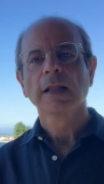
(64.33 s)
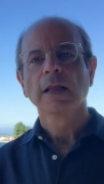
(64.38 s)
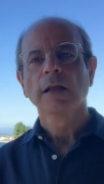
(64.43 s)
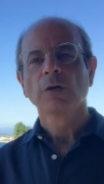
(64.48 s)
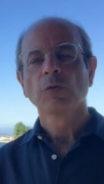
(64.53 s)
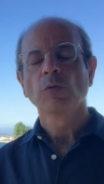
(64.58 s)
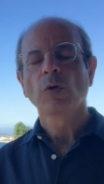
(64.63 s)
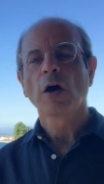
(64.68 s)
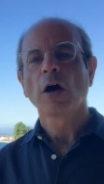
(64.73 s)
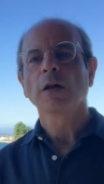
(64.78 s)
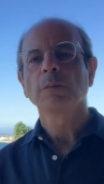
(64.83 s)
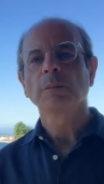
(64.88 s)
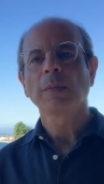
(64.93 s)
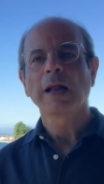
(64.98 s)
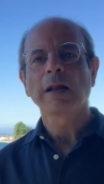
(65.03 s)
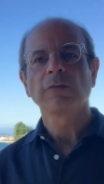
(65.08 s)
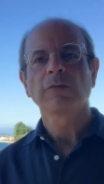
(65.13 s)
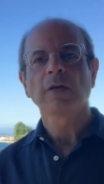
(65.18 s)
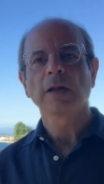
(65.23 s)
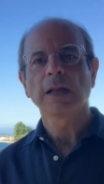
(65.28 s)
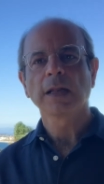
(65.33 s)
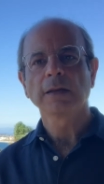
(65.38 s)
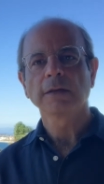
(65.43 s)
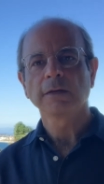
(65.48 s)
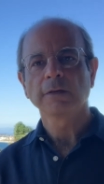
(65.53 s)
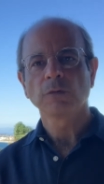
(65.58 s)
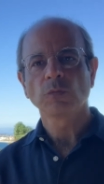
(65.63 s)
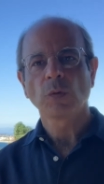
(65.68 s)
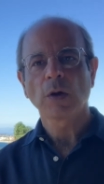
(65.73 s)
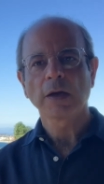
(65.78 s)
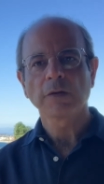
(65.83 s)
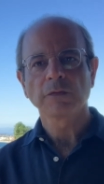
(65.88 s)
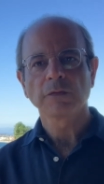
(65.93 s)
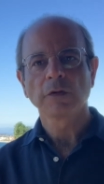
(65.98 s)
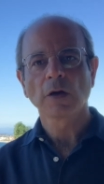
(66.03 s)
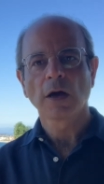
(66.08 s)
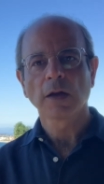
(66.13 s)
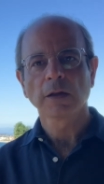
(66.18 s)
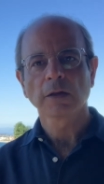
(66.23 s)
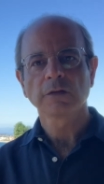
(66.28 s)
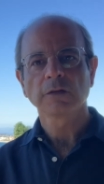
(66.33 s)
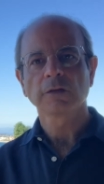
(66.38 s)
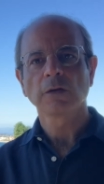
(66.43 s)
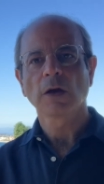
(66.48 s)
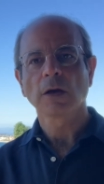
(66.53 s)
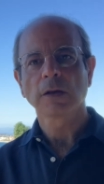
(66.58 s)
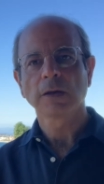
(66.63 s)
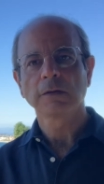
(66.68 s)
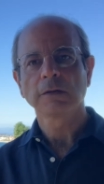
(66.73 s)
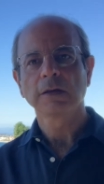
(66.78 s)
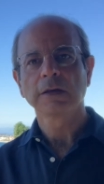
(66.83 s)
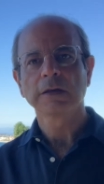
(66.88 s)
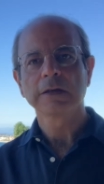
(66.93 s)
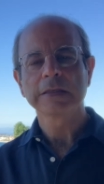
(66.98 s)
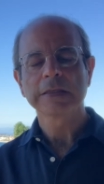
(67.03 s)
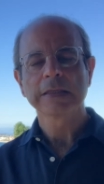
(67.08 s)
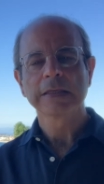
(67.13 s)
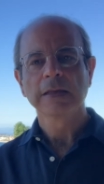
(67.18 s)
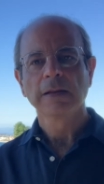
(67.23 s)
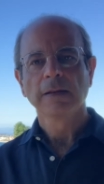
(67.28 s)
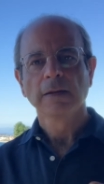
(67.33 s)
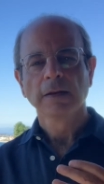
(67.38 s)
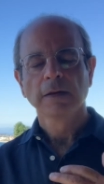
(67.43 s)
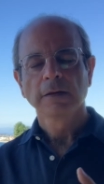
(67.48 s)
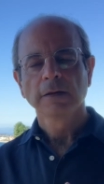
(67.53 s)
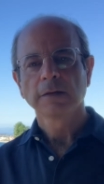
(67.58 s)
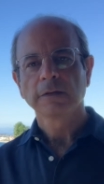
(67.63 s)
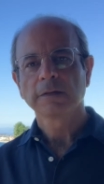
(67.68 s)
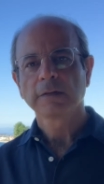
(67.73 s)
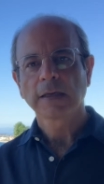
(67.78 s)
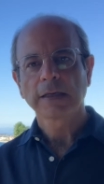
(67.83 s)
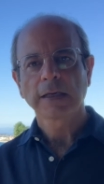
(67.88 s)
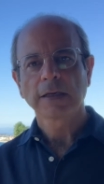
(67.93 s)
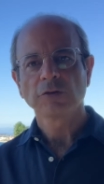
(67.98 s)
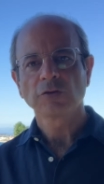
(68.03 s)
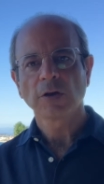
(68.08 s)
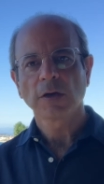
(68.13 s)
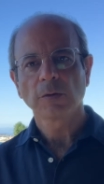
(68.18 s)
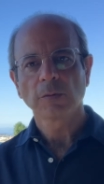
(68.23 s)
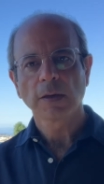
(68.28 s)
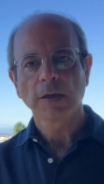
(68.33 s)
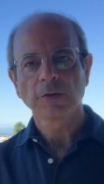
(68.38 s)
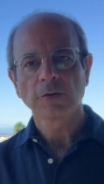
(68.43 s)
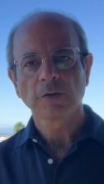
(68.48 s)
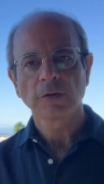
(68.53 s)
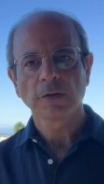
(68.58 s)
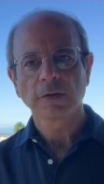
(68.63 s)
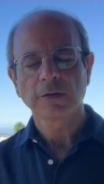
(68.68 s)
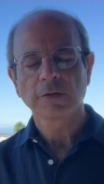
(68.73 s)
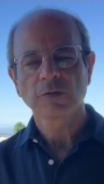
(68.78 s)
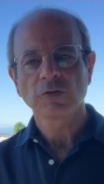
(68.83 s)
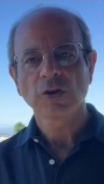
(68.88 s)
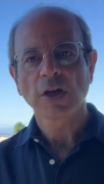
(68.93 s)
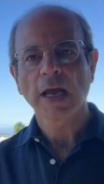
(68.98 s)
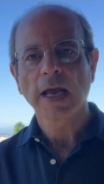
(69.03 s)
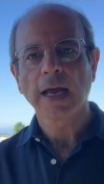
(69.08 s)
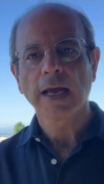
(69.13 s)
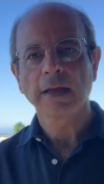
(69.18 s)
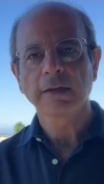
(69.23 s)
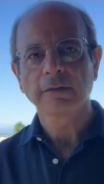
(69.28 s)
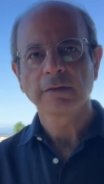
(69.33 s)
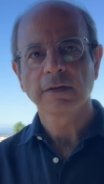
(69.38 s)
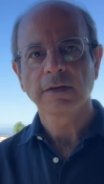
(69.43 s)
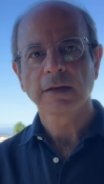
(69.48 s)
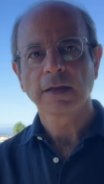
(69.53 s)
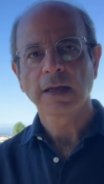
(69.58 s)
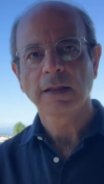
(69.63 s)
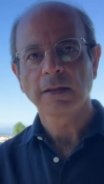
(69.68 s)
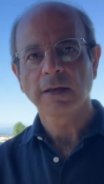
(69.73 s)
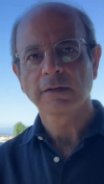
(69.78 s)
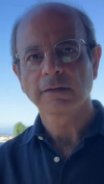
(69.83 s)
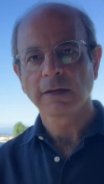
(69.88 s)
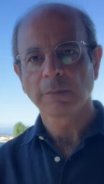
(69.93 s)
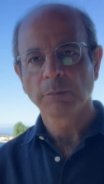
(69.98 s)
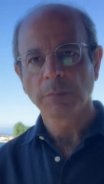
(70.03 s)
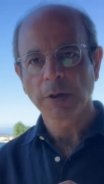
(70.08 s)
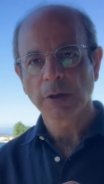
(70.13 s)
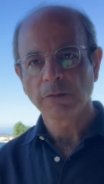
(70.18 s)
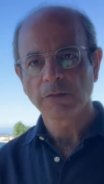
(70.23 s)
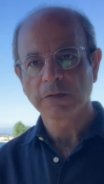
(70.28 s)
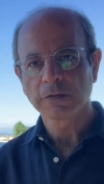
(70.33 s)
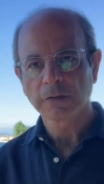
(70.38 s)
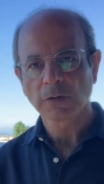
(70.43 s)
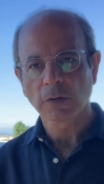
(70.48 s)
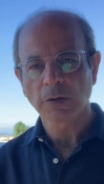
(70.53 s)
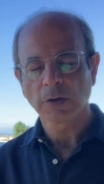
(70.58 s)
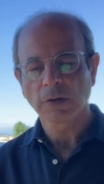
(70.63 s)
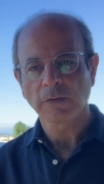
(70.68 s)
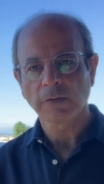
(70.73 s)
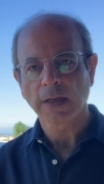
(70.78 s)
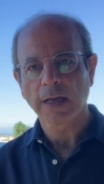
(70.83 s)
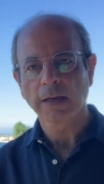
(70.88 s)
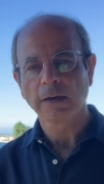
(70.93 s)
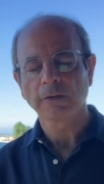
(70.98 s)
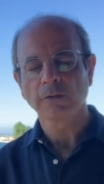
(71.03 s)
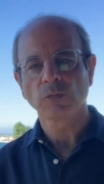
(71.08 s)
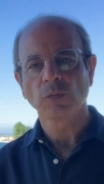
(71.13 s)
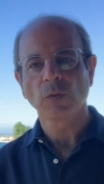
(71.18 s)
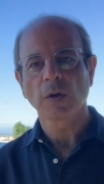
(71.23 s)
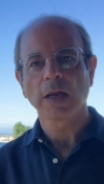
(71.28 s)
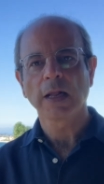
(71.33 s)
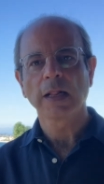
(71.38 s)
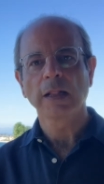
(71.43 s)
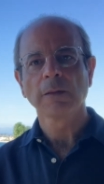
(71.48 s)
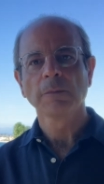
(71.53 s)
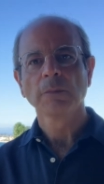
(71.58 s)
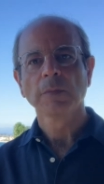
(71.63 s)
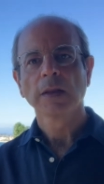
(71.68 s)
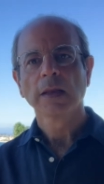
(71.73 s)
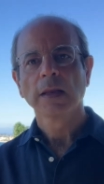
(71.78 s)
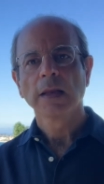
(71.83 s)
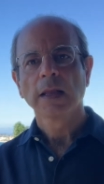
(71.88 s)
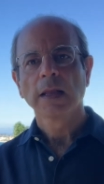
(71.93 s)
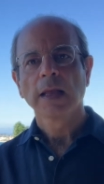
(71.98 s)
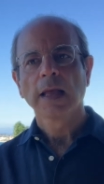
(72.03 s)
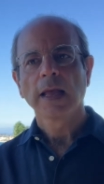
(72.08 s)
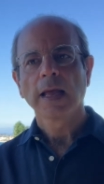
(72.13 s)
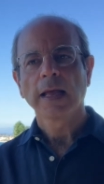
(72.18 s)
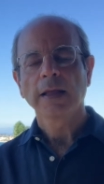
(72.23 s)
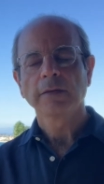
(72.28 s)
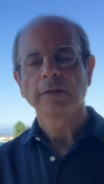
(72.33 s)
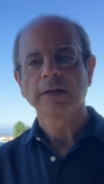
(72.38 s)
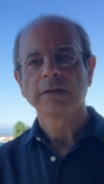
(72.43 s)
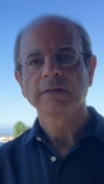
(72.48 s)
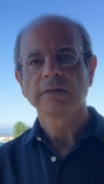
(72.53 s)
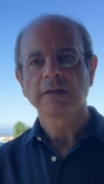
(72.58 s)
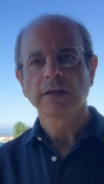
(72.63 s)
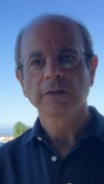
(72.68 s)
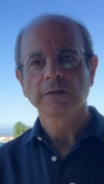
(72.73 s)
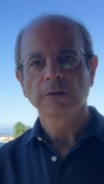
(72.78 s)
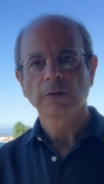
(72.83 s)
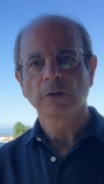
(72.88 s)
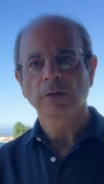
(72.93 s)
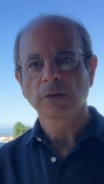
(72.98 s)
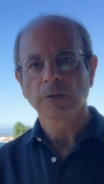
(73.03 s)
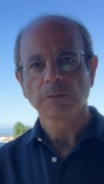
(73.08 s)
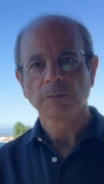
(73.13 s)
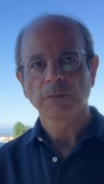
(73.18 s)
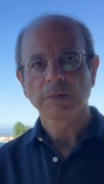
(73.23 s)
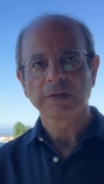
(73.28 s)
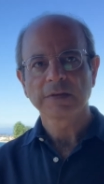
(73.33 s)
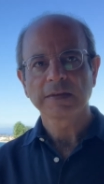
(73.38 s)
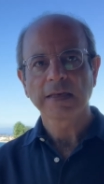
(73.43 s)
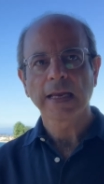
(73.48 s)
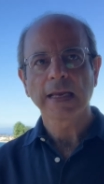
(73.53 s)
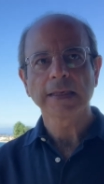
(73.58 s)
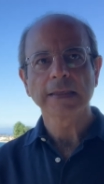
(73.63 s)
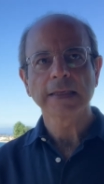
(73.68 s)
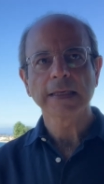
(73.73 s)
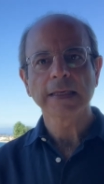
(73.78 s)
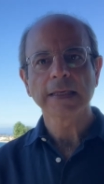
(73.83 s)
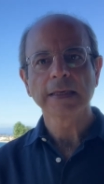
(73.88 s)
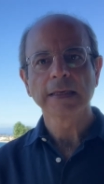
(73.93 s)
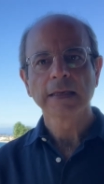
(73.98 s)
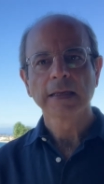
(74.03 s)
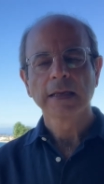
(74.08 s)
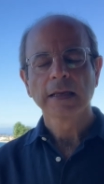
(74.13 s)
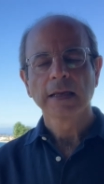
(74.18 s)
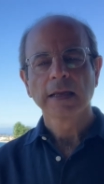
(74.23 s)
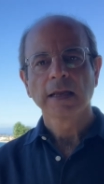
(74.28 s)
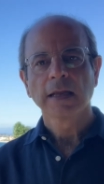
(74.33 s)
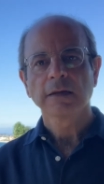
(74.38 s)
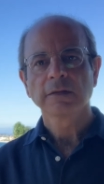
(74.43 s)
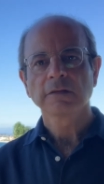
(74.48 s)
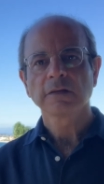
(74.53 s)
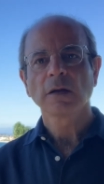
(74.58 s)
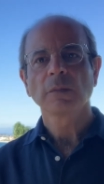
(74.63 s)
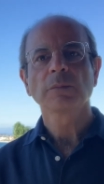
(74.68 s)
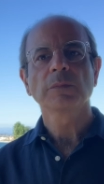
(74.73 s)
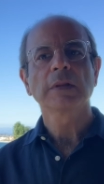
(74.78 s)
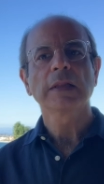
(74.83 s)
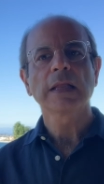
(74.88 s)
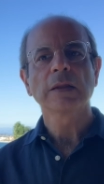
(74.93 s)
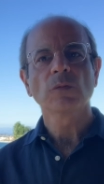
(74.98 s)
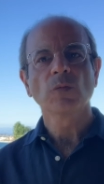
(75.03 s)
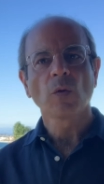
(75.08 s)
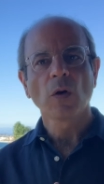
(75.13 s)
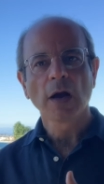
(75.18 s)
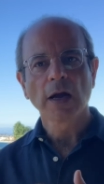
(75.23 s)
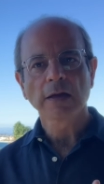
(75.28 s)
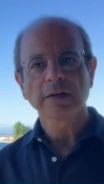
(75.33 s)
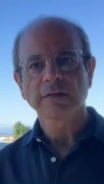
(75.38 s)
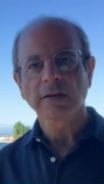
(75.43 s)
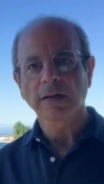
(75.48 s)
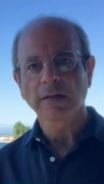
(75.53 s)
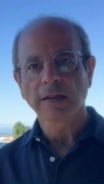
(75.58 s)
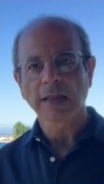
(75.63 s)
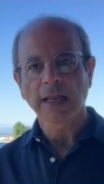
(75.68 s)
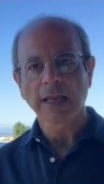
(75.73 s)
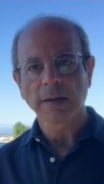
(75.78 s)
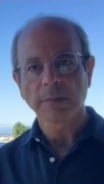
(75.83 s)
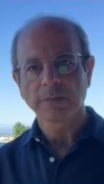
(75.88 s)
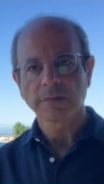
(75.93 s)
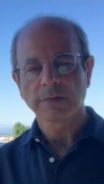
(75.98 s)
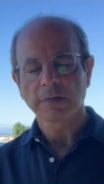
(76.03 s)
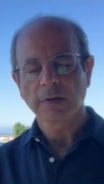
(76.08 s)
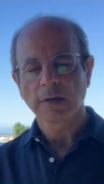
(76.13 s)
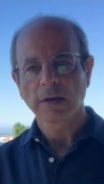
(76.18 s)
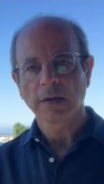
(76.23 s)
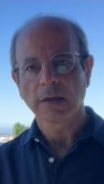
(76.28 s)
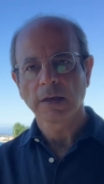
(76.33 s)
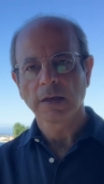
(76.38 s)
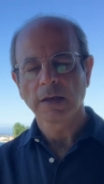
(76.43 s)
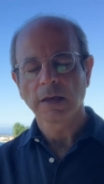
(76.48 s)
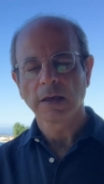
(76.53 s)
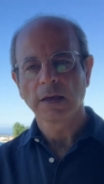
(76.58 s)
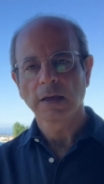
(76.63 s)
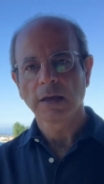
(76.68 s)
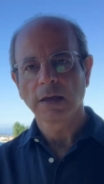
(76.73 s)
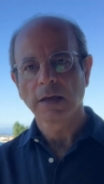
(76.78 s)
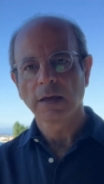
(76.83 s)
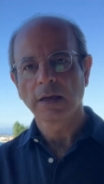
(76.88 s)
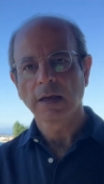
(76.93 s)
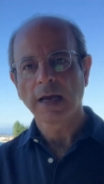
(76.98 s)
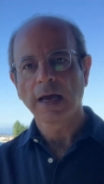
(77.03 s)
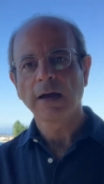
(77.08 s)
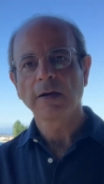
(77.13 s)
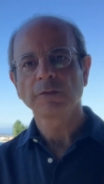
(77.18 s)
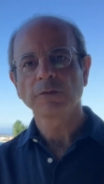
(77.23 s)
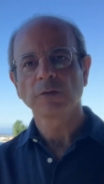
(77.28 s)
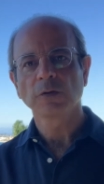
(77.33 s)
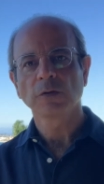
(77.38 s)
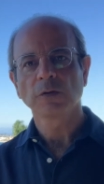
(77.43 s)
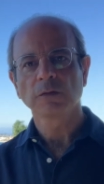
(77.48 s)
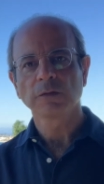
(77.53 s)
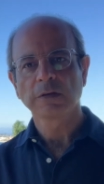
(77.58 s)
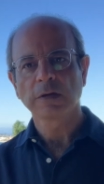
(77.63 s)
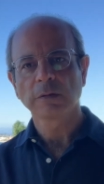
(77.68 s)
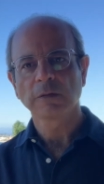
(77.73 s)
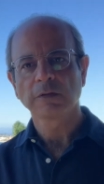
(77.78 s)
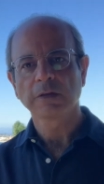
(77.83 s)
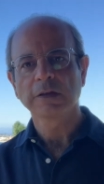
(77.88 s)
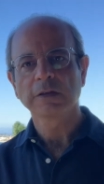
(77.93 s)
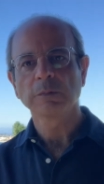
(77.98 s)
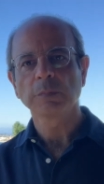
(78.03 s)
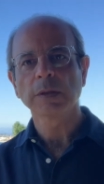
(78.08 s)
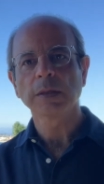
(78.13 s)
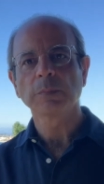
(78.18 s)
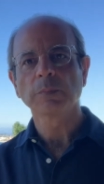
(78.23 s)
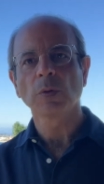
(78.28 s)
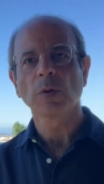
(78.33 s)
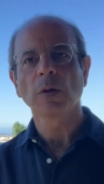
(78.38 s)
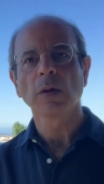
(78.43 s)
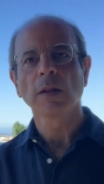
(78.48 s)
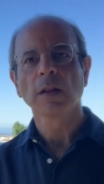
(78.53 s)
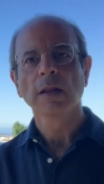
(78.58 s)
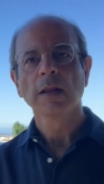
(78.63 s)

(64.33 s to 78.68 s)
Ron Melville and his wife Donna started this. The second generation is Chad, and there's a bit of a story on that as well. And his sister, Sandy, and some wines and names uh, uh, after some of these people.